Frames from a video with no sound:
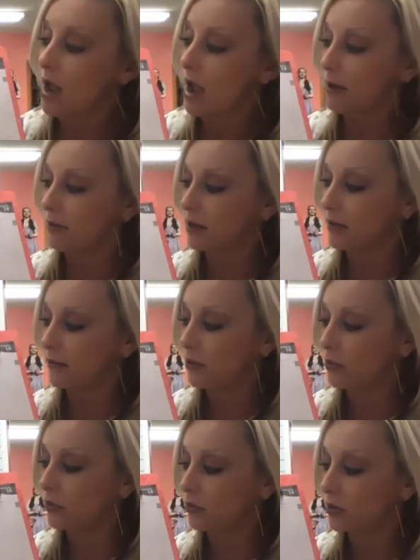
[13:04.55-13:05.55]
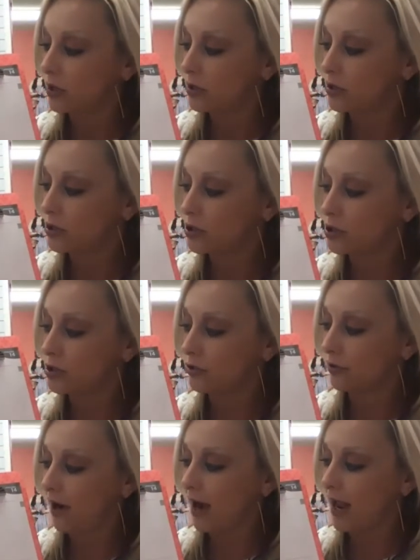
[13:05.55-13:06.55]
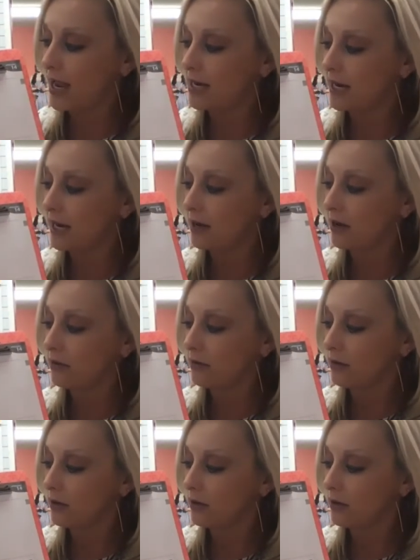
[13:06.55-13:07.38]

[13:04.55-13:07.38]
I'm going to pull straight down,